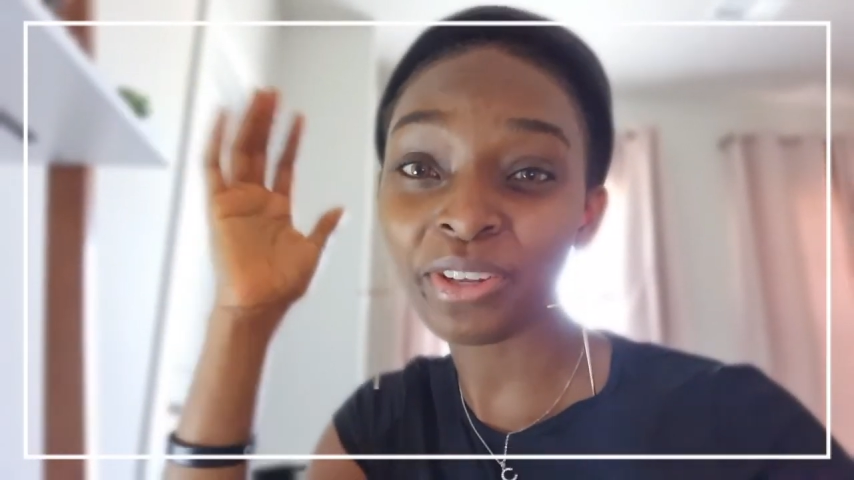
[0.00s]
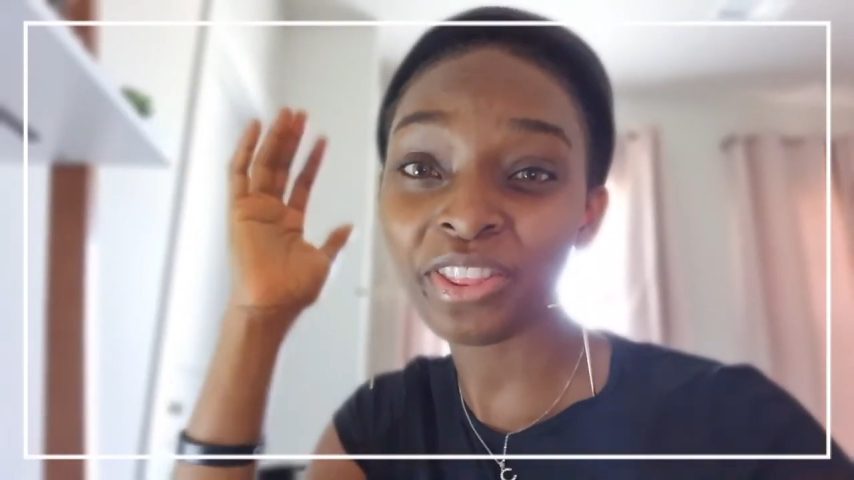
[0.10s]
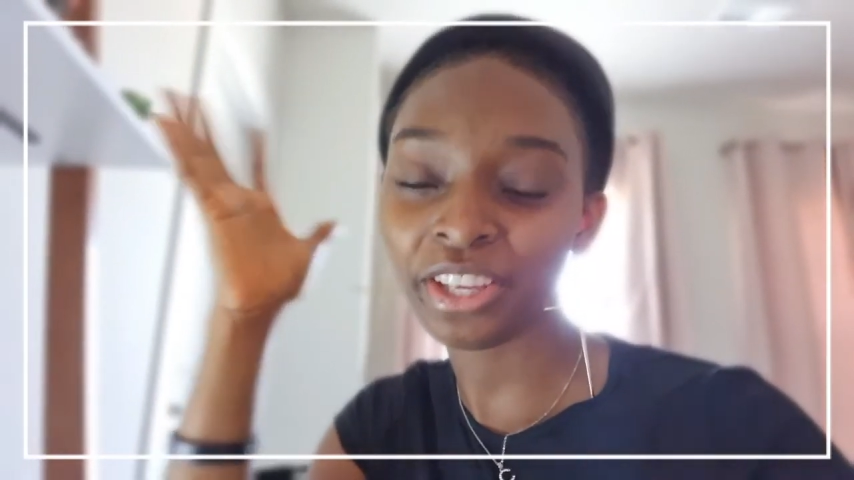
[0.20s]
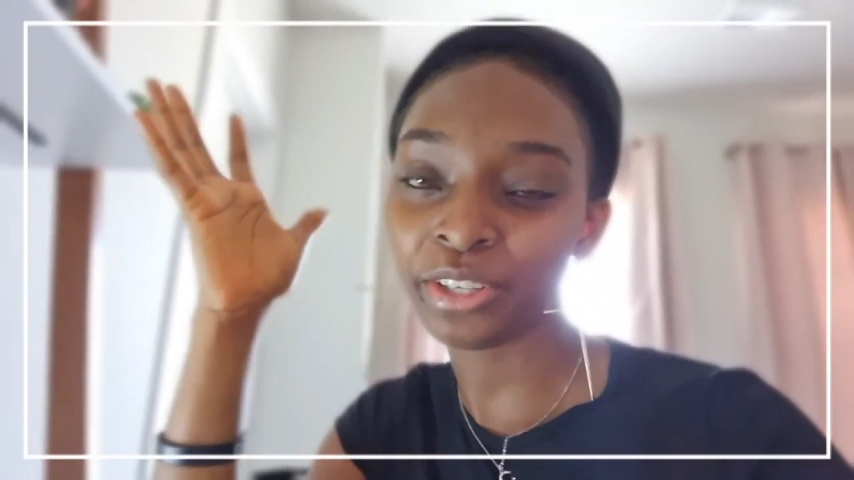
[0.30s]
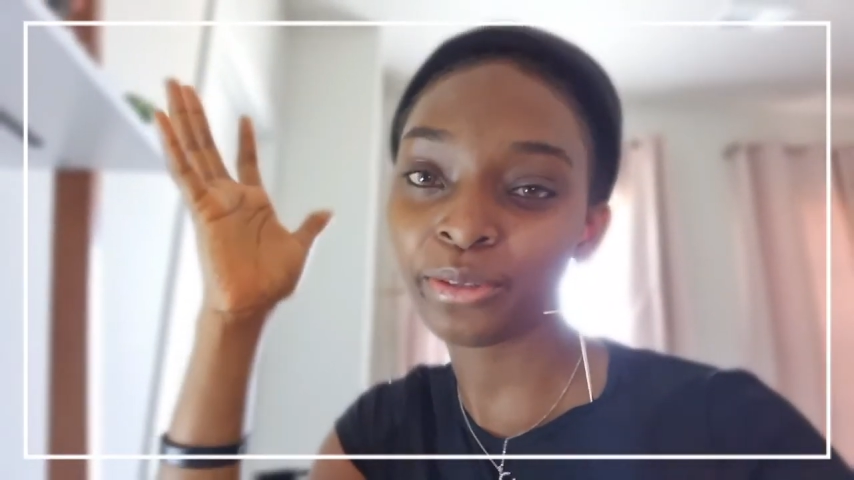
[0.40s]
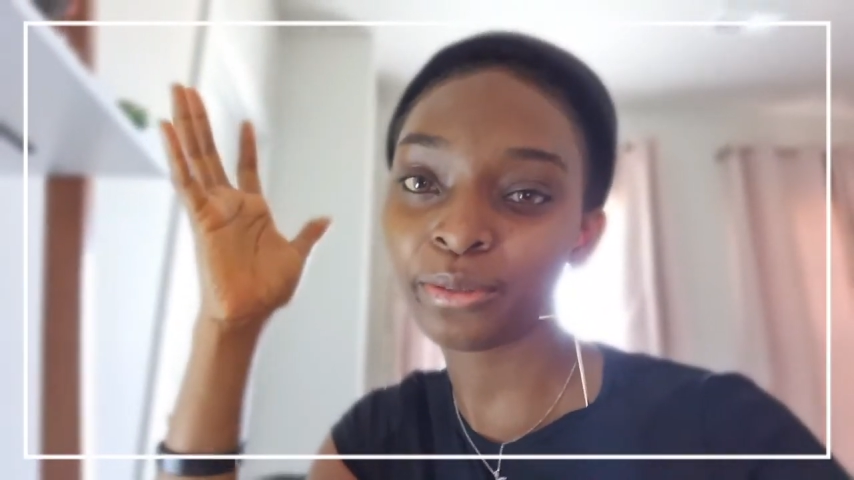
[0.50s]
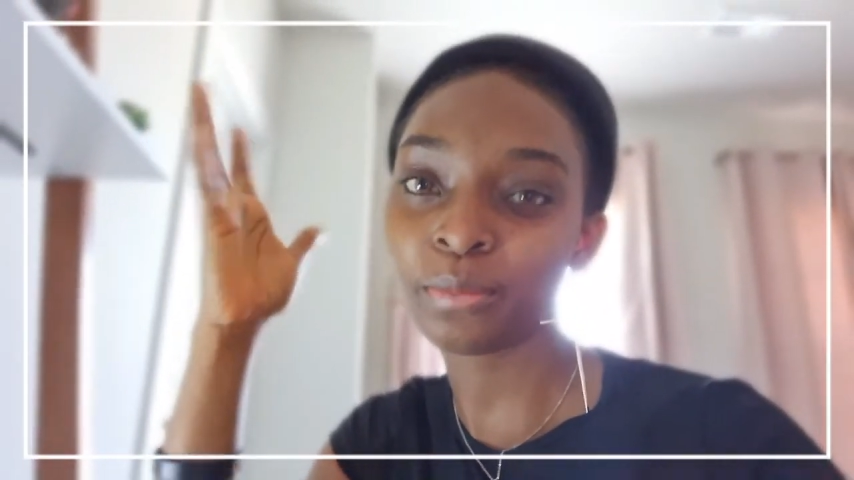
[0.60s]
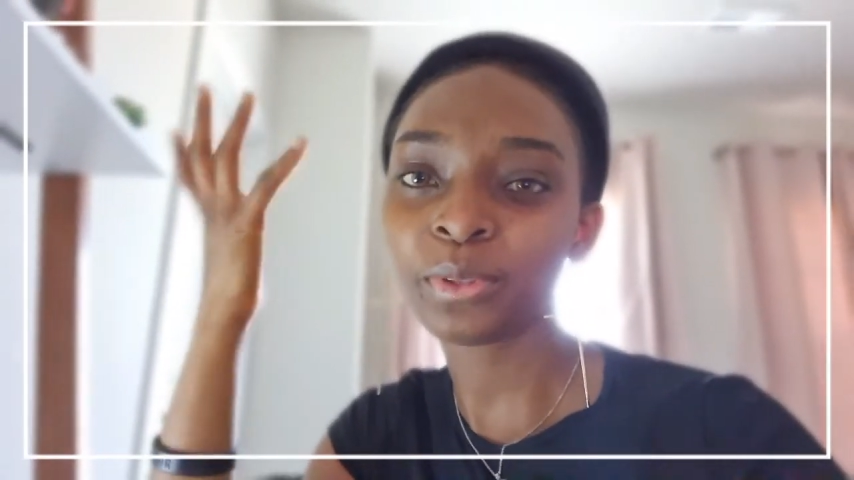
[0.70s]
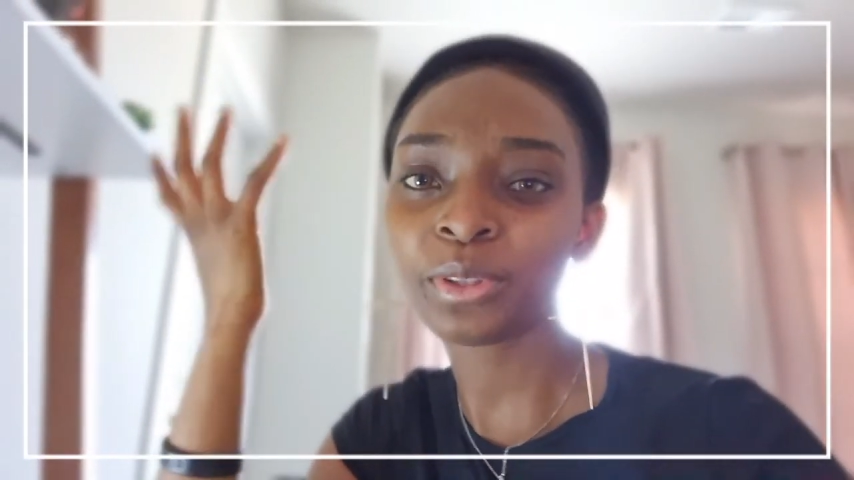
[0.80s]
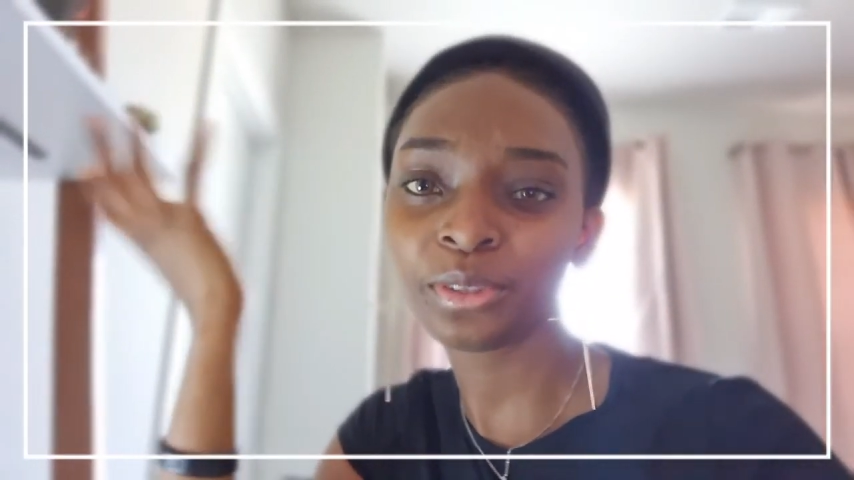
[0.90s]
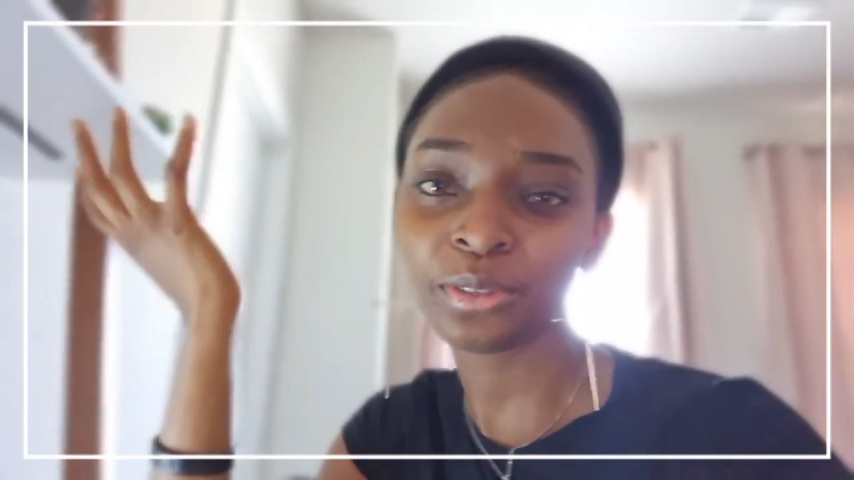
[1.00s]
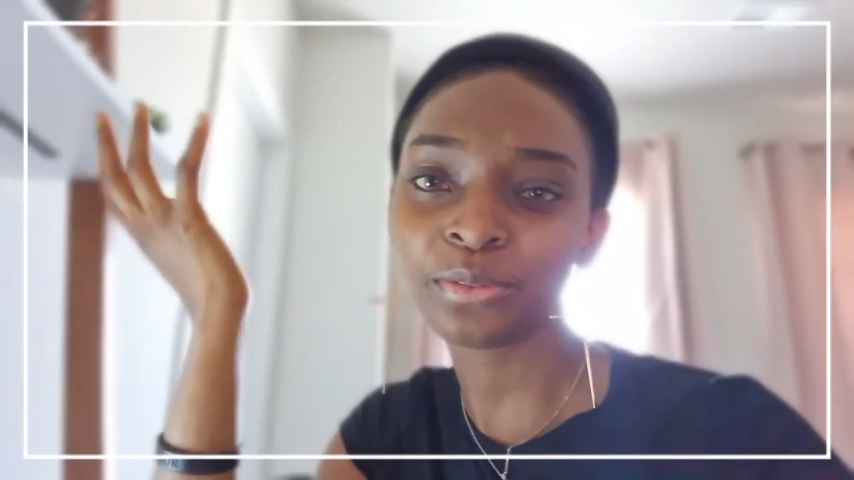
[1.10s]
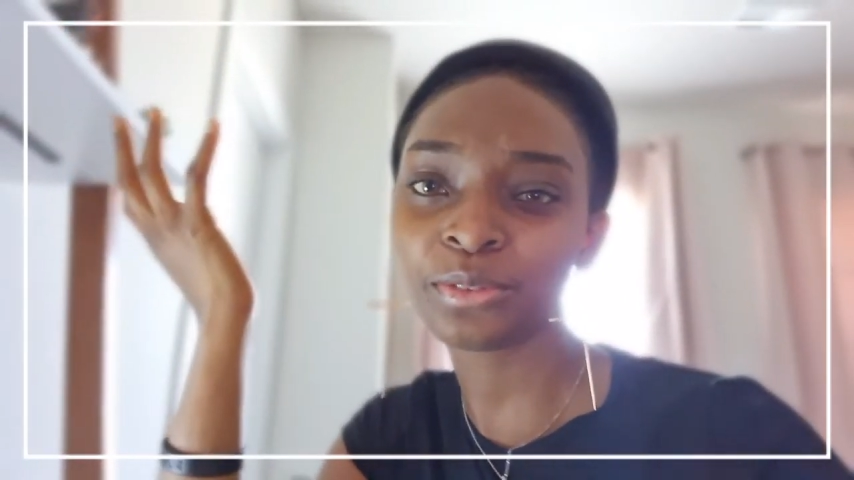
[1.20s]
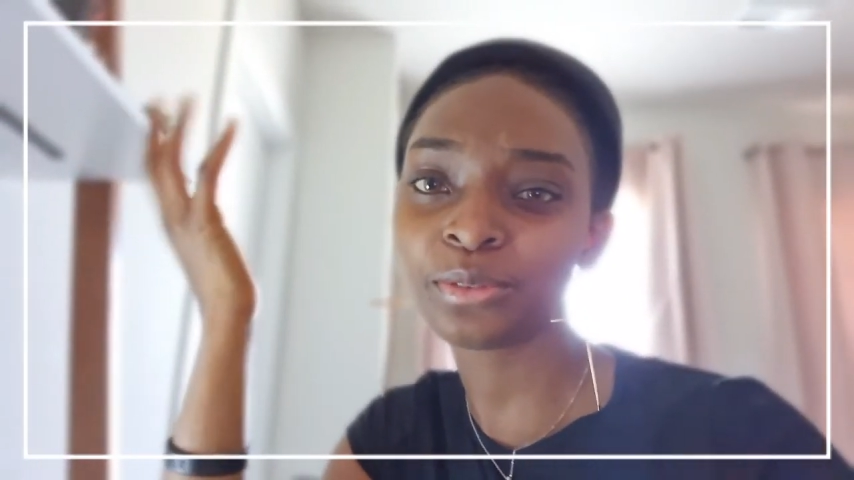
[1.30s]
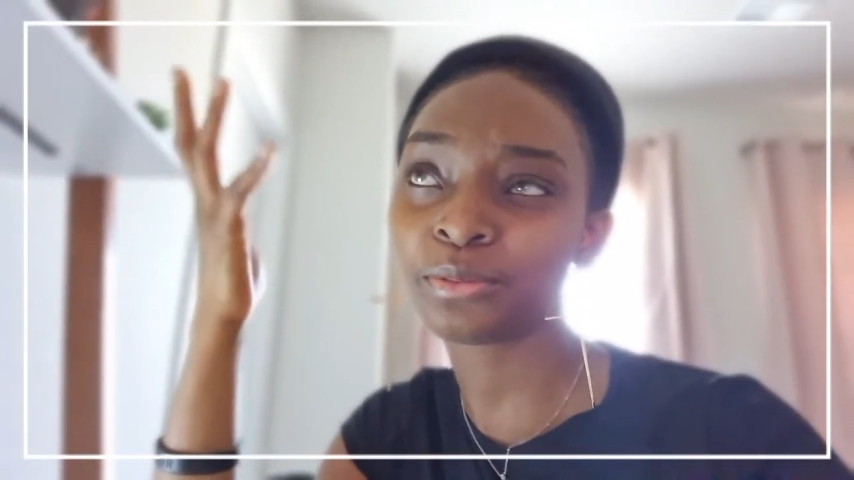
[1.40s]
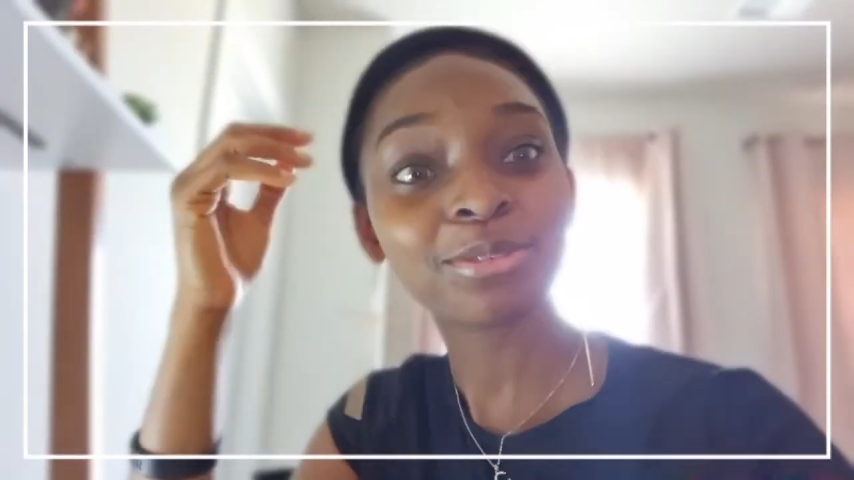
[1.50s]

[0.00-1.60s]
thank you, but none of you.